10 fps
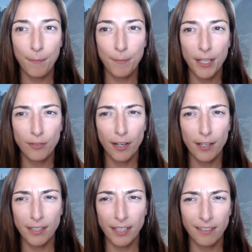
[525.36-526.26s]
As far
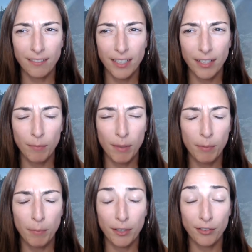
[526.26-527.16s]
as like giving people
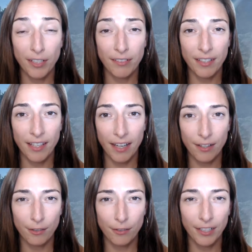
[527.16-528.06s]
pills for everything, I
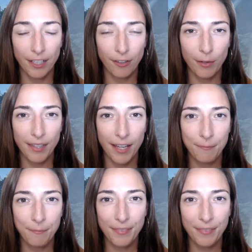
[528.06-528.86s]
don't really agree with that.